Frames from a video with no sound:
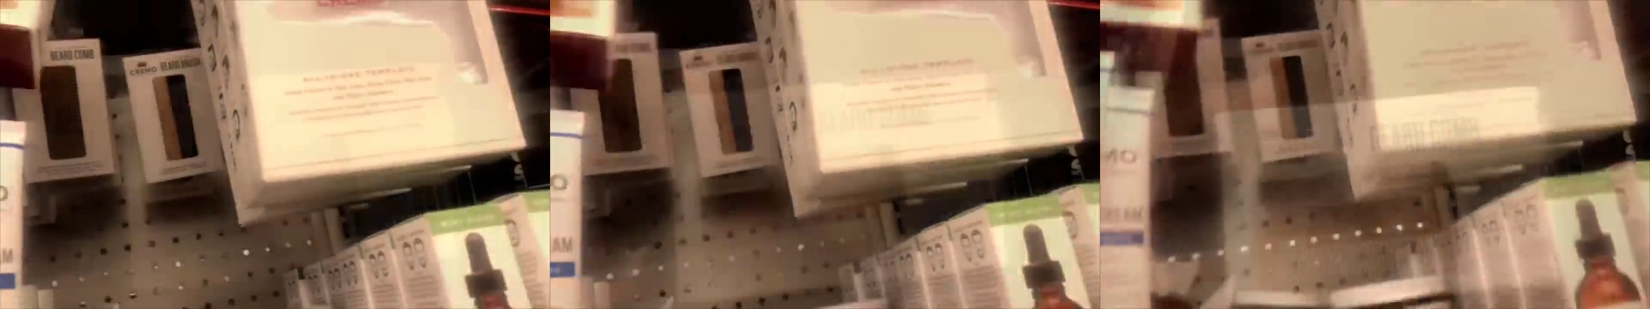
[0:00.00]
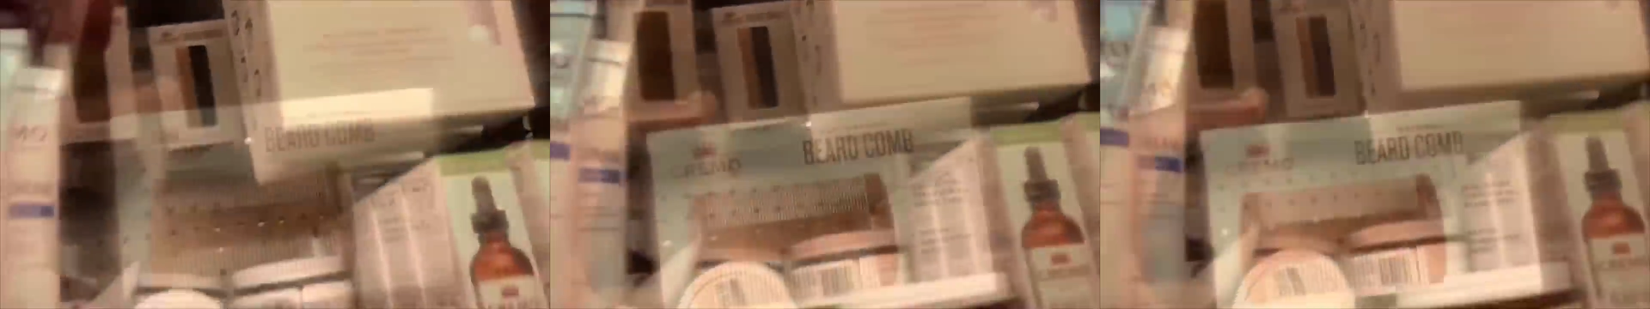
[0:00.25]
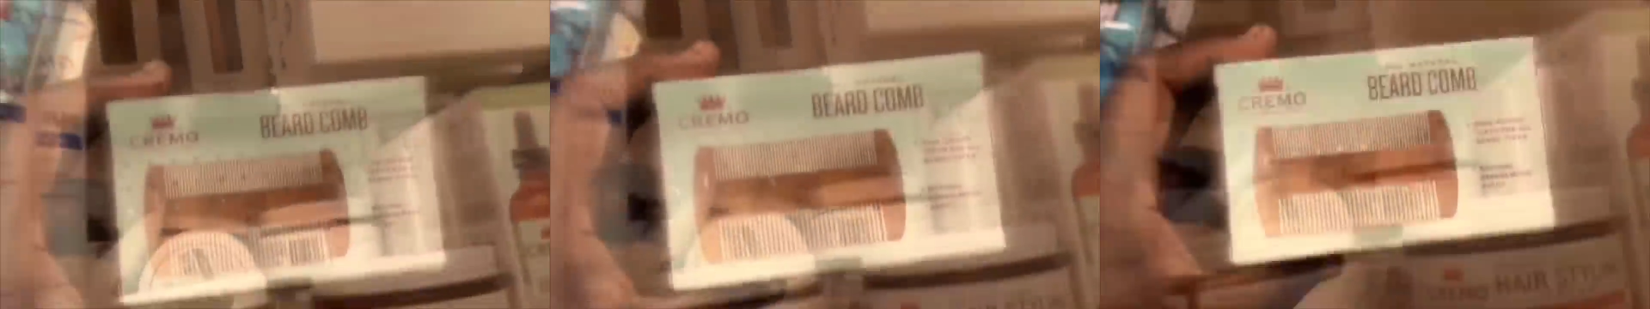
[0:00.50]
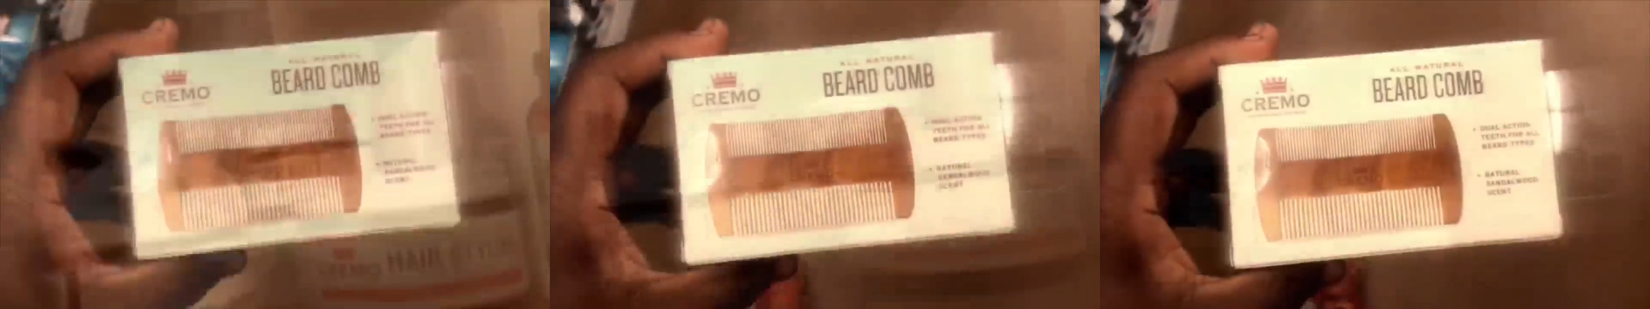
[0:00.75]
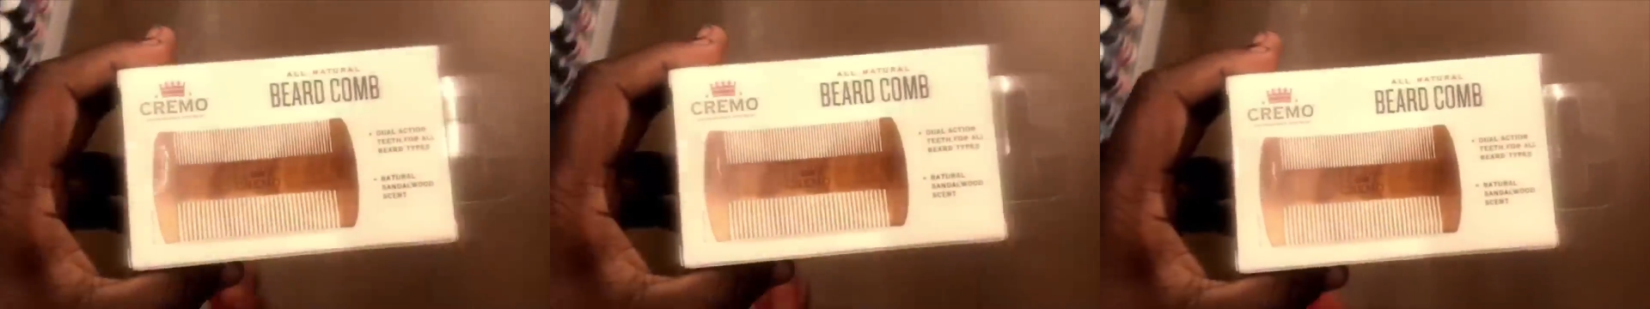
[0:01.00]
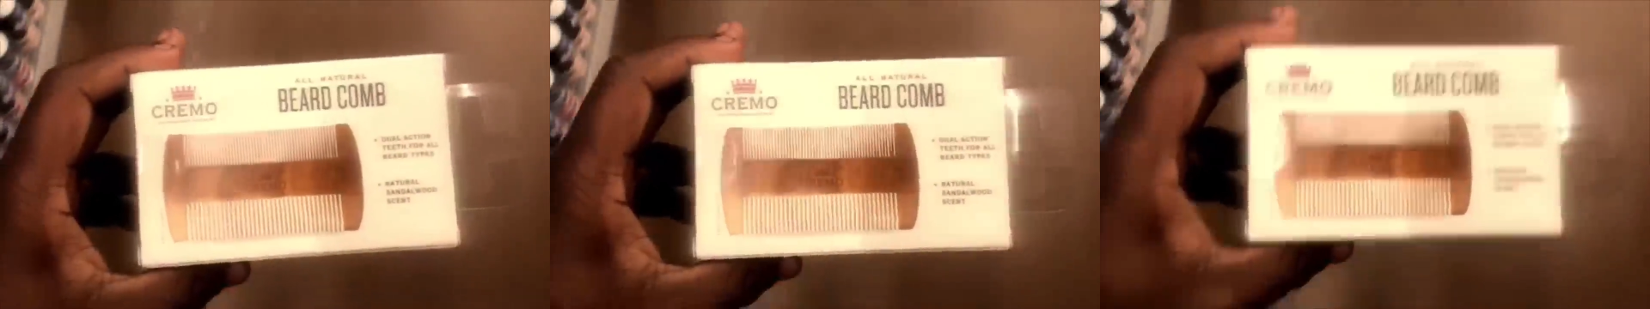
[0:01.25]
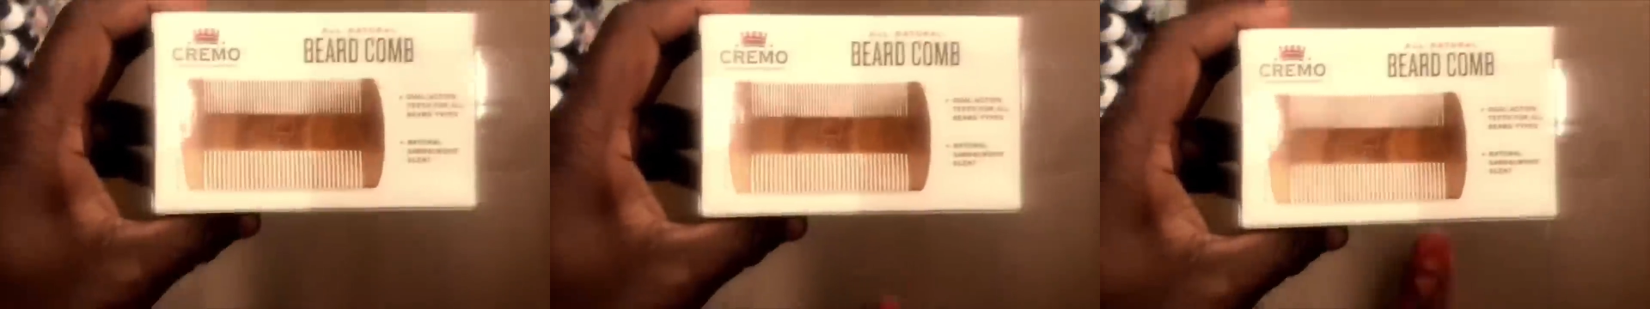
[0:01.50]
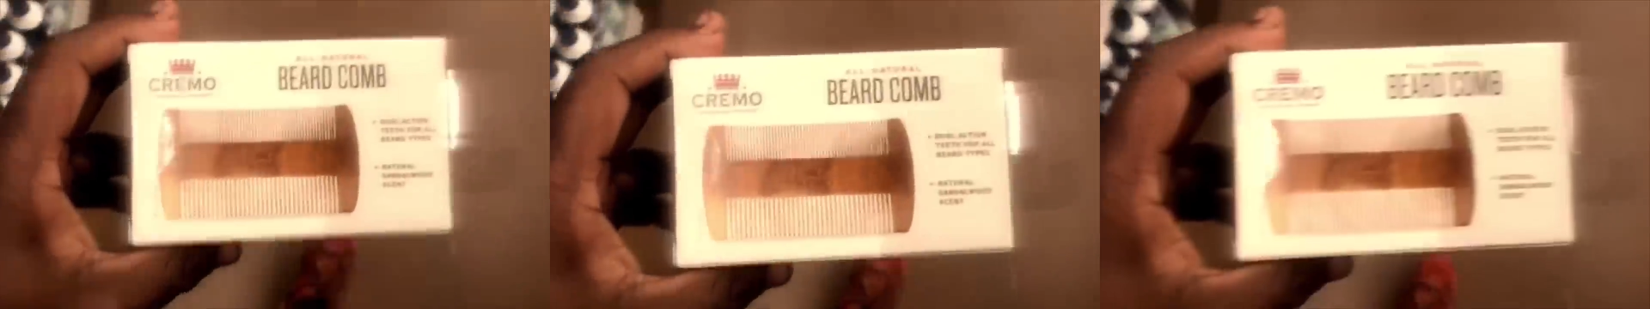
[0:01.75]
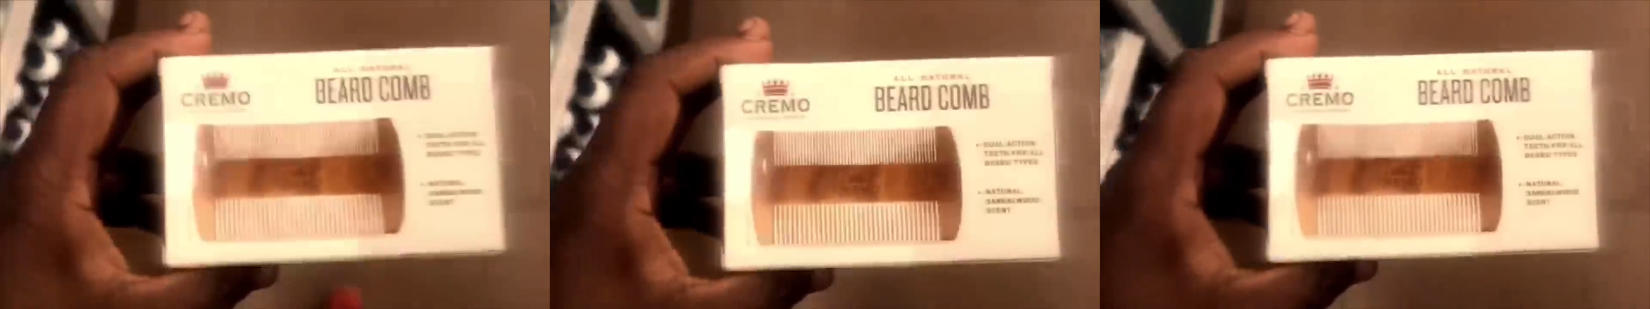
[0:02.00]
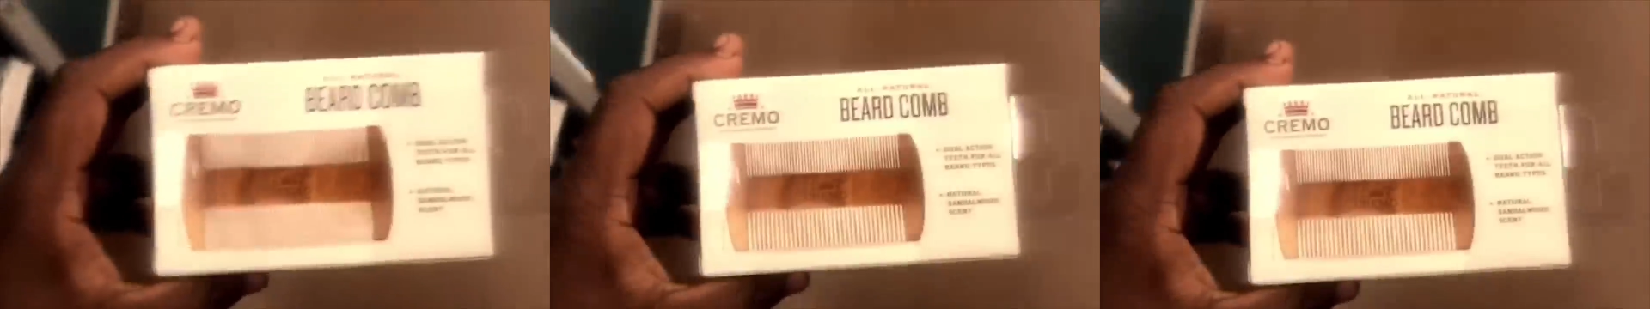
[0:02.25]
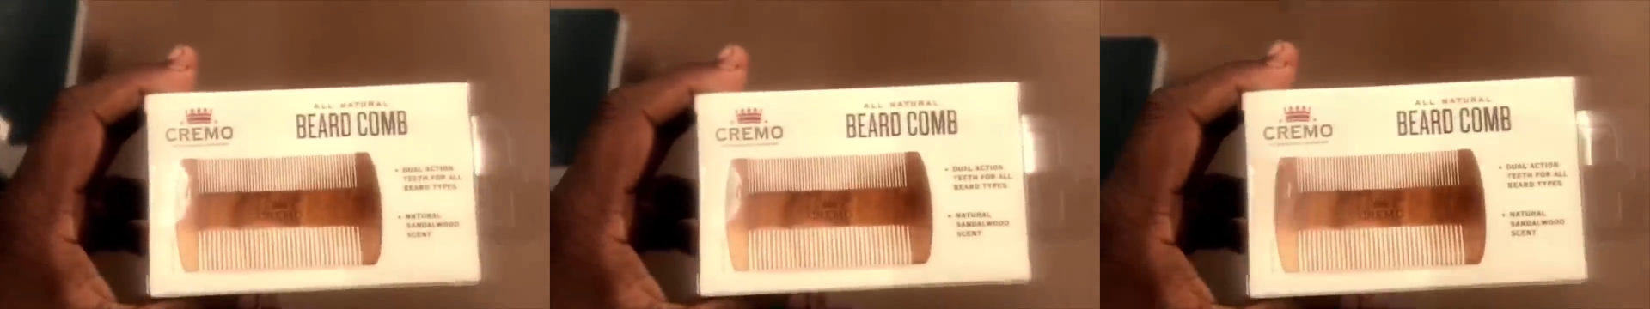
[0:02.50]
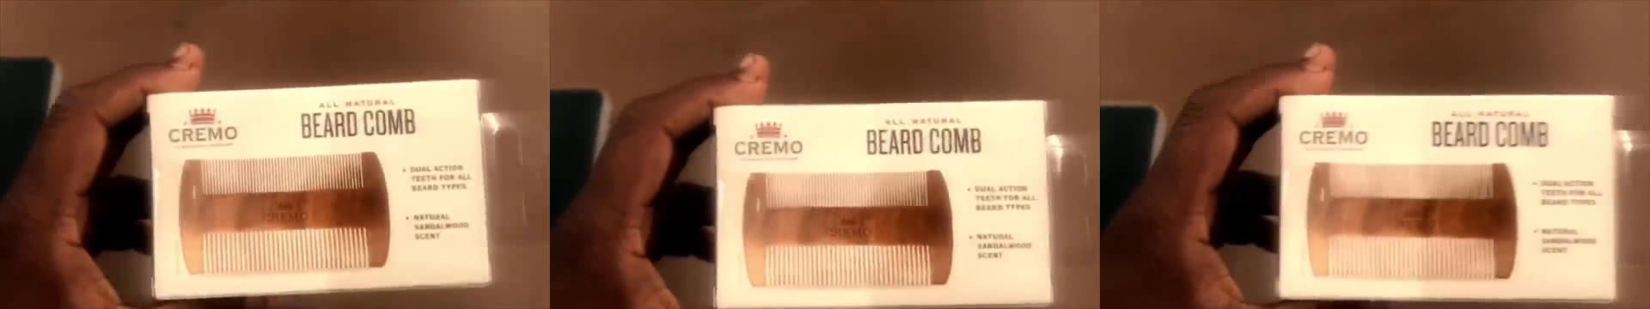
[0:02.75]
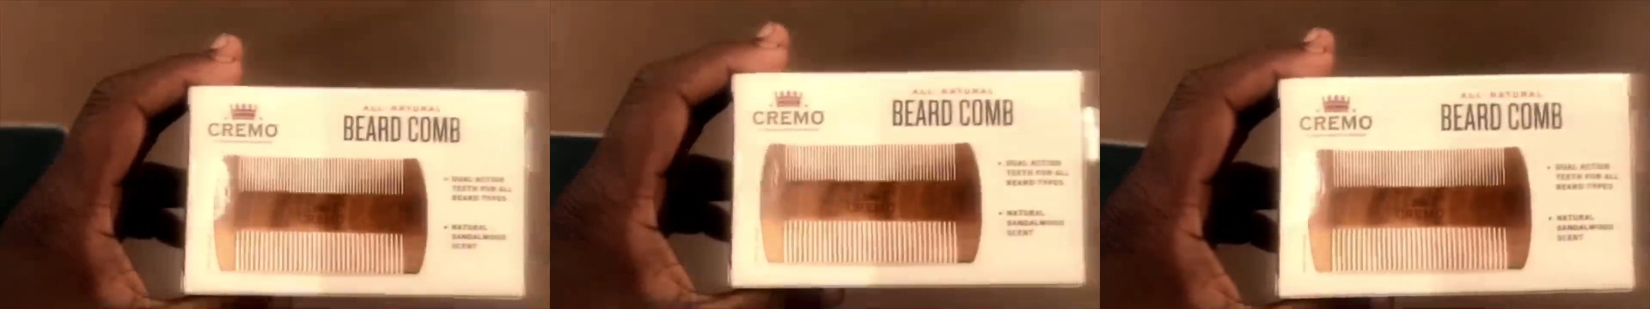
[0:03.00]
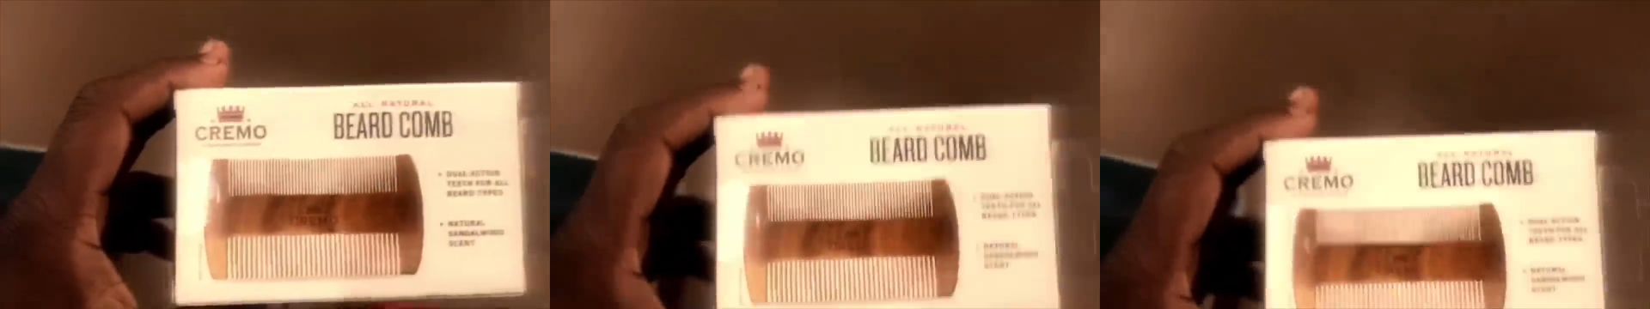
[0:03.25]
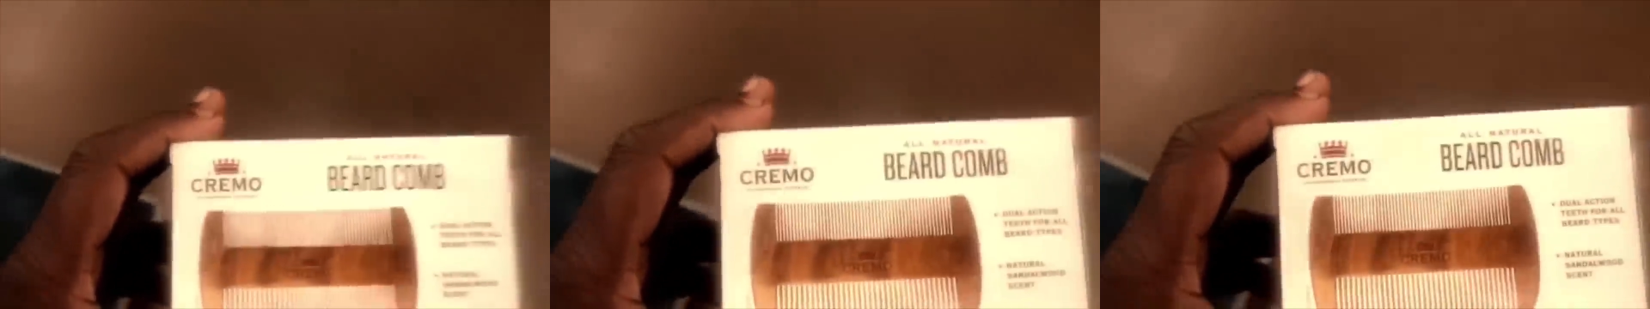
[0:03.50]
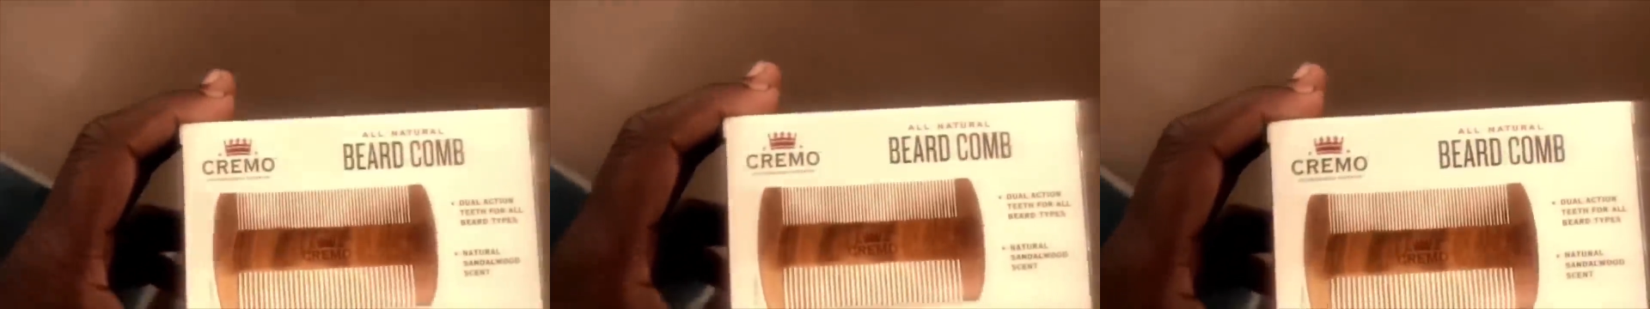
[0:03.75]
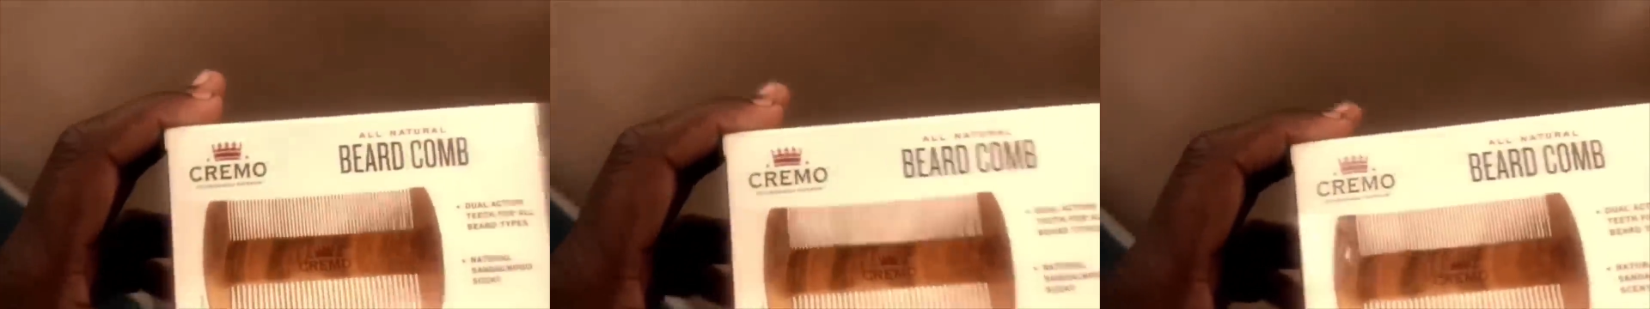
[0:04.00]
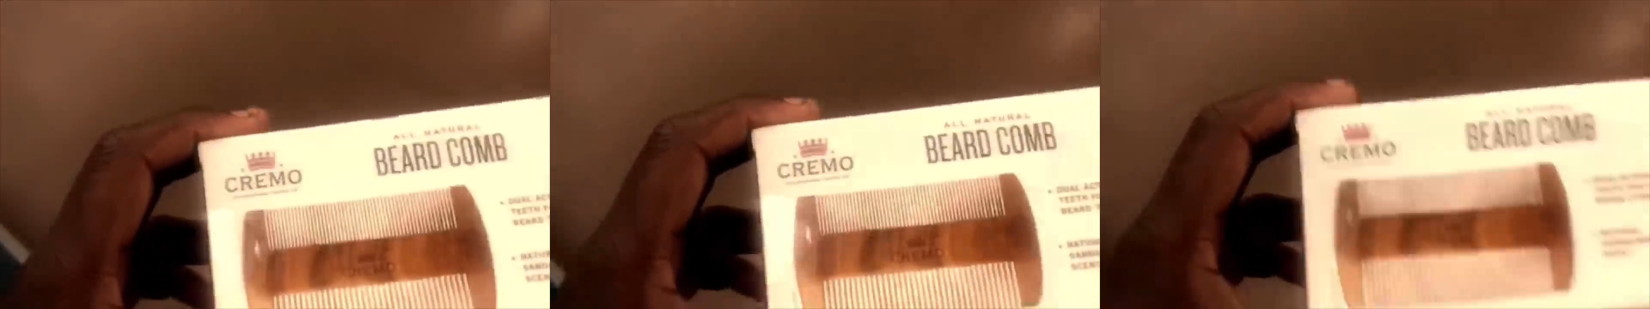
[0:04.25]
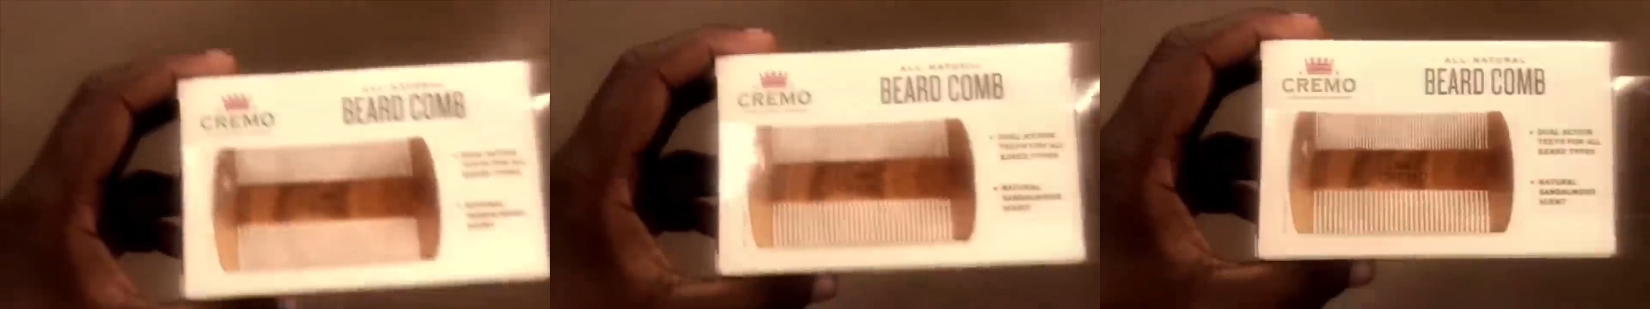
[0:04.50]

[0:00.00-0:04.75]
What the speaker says: [unreadable: no face in view]